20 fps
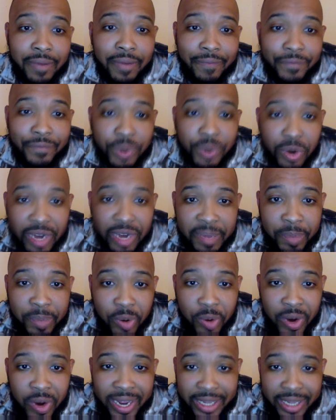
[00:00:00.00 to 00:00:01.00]
40
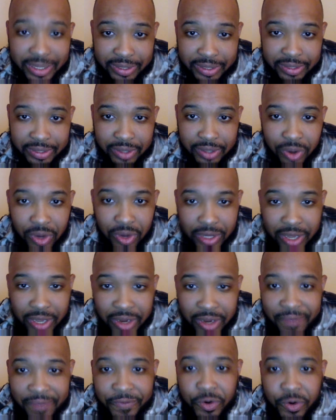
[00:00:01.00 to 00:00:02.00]
points on
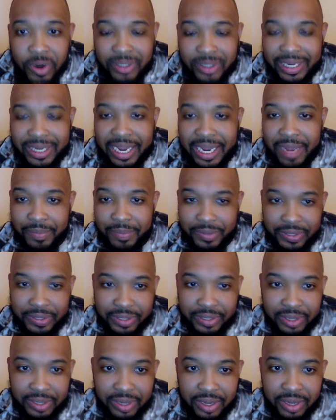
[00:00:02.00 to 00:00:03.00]
34 attempts